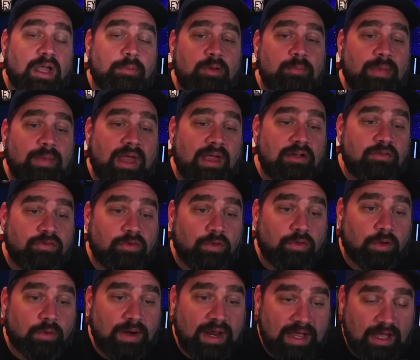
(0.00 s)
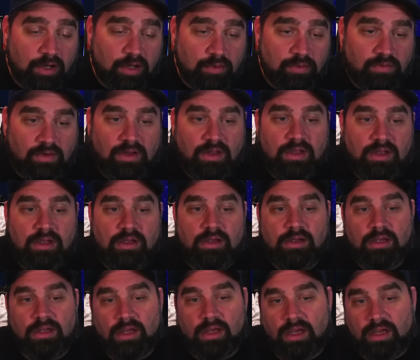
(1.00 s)
coming back full around
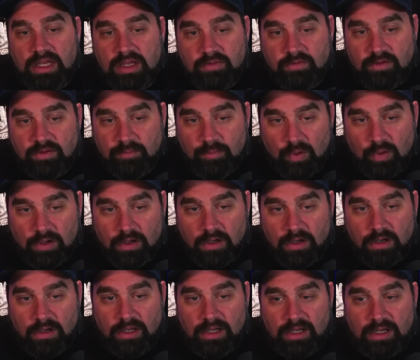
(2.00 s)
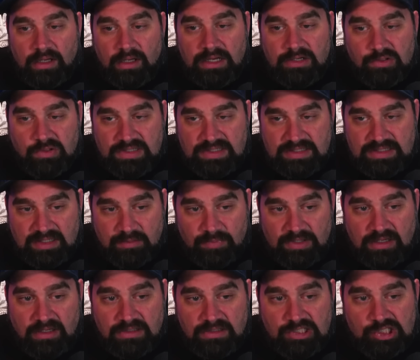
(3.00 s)
uh, even more uh, interesting
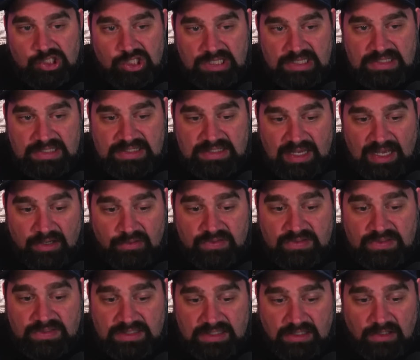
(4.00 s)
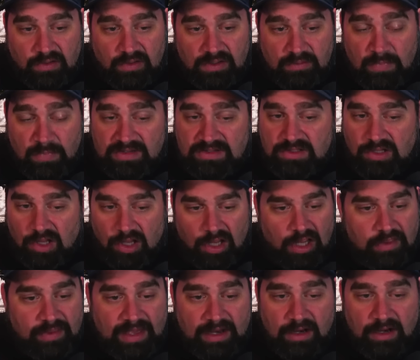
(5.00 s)
because she's now still amidst
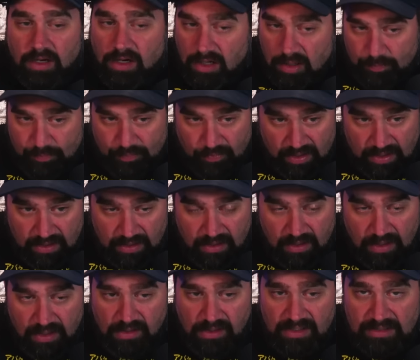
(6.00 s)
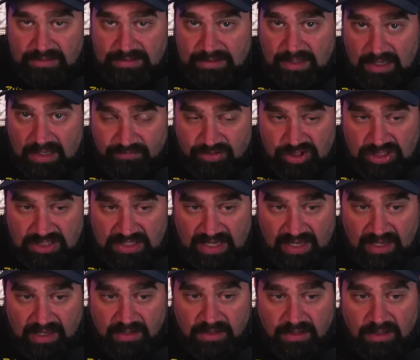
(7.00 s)
all that heartbreak and love she
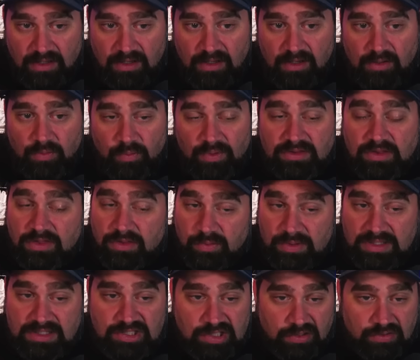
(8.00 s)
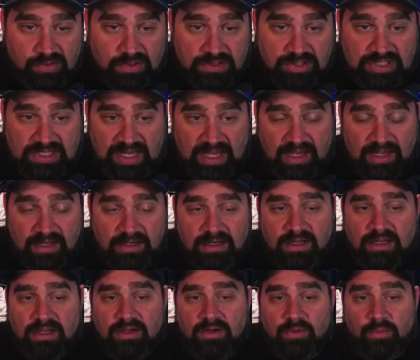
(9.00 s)
had with the three children she had
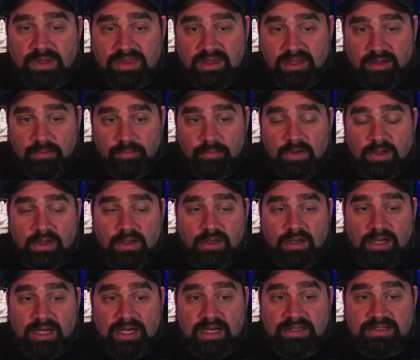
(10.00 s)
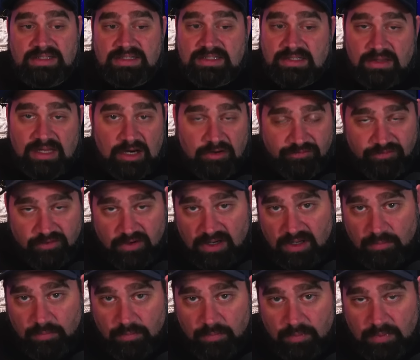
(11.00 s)
with him, uh, still there for
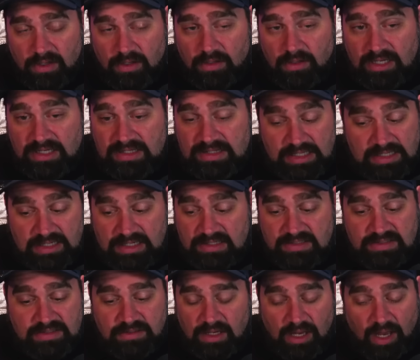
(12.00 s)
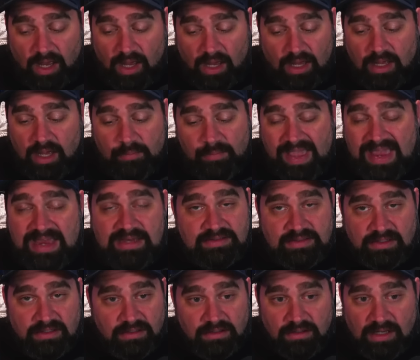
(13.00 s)
him. It, it is uh,
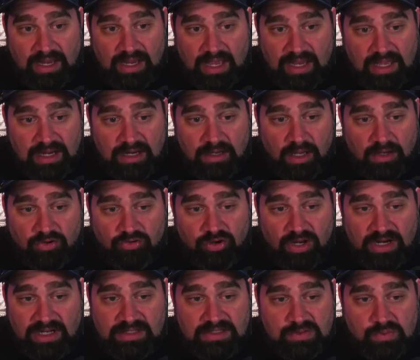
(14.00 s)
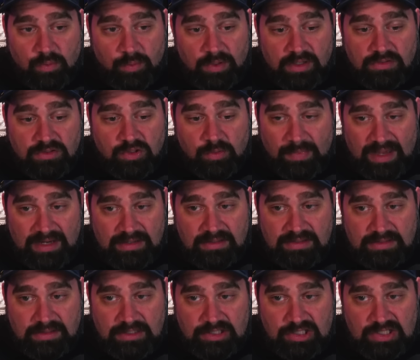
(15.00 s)
amazing. I, I got to credit this woman
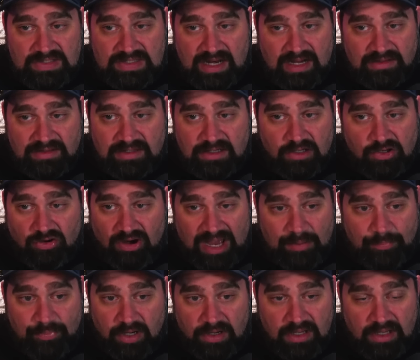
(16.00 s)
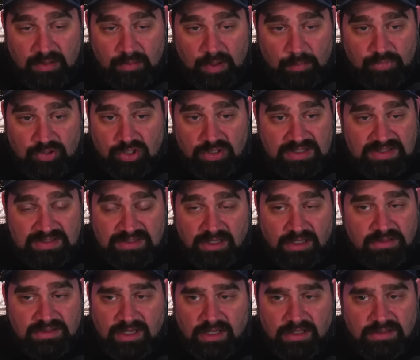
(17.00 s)
tremendously. She's not out there crapping on him. I'm sure he's
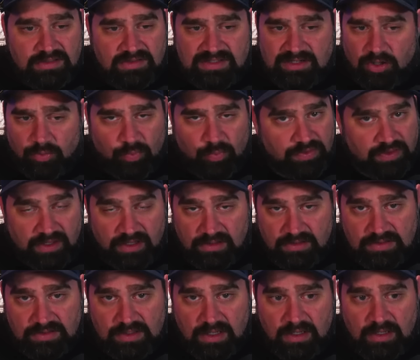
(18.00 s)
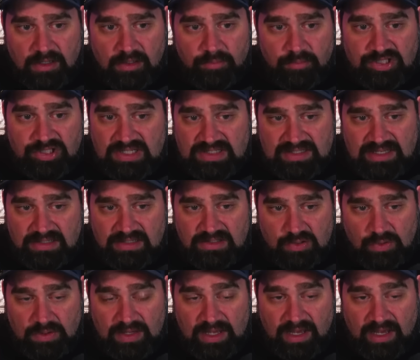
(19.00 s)
done tons of terrible things, but she's not
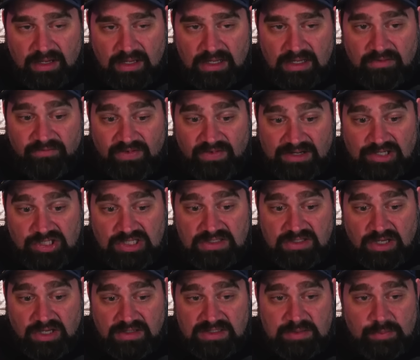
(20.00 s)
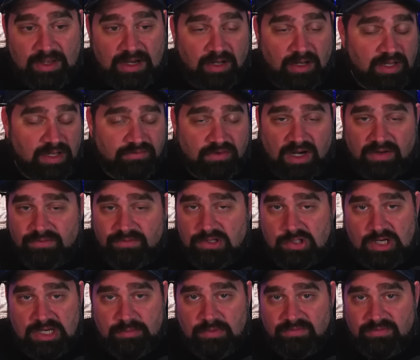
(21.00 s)
doing that. In fact, she talks about, I'll never have the
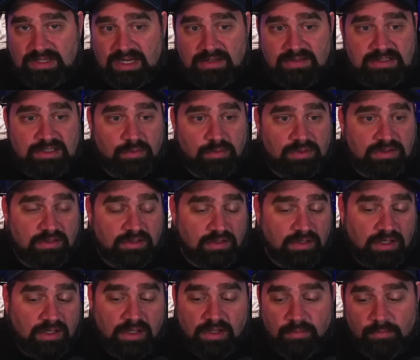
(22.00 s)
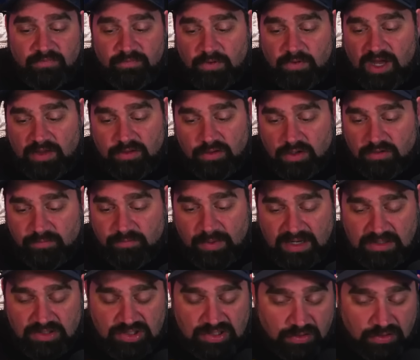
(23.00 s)
dream of dancing with the father of
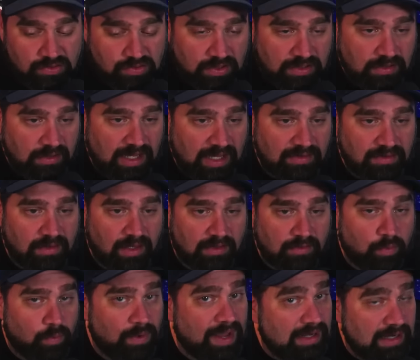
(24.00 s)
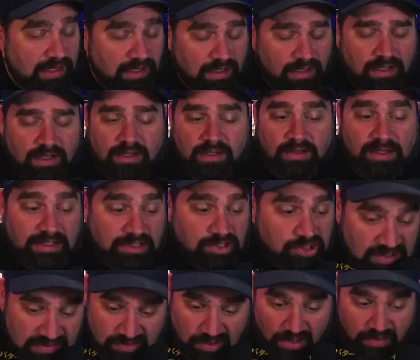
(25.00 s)
my children at her wedding. Like
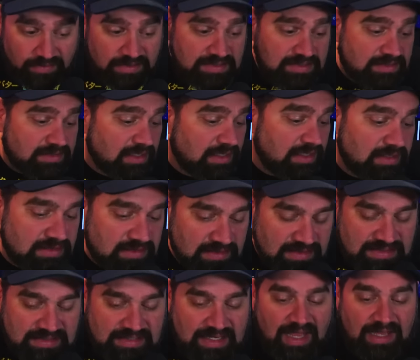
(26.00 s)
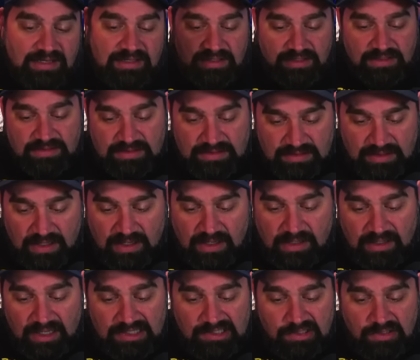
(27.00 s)
she has all these things and sadness.
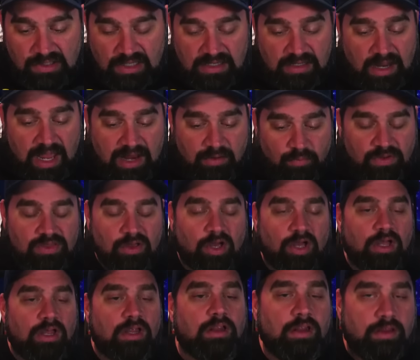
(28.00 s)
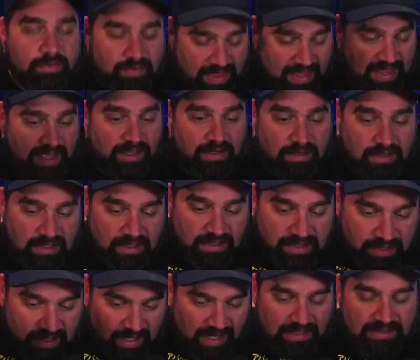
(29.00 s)
And, and, and with all that,
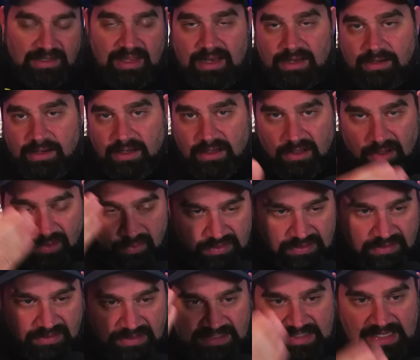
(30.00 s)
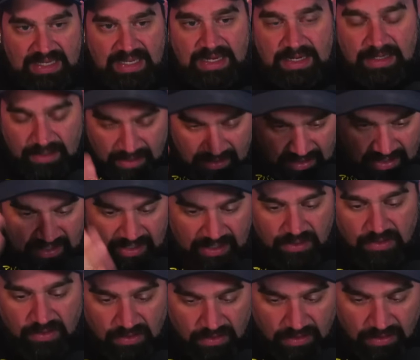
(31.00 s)
not letting it go to this hate and
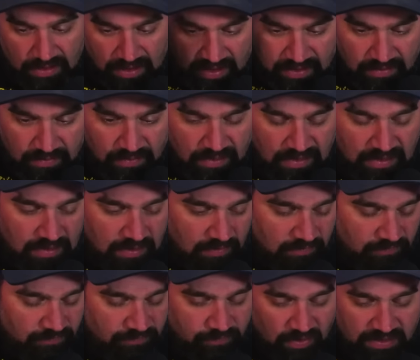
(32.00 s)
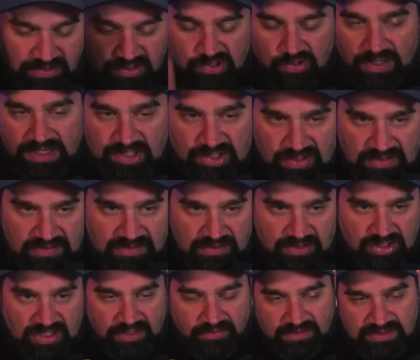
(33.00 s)
anger and frustrations,
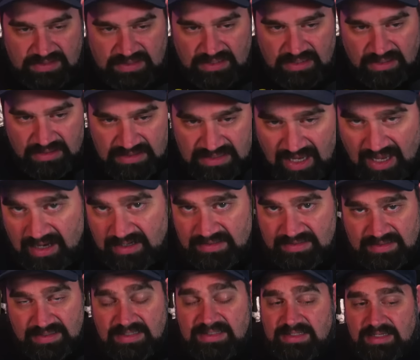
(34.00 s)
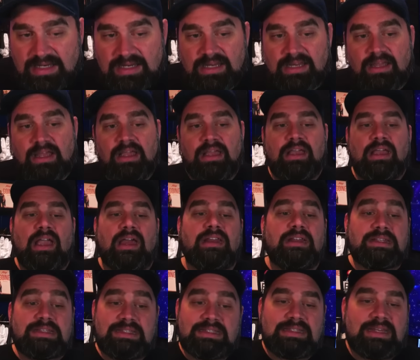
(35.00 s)
jealousy, and toxicity, and
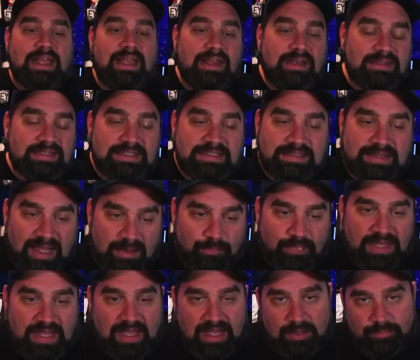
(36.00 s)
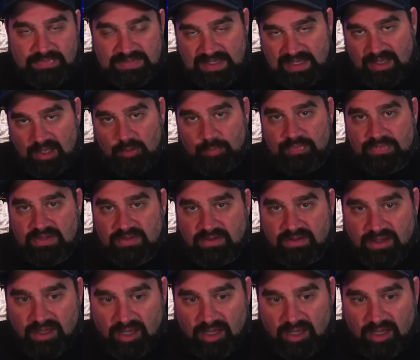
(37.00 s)
instead stepping up to help this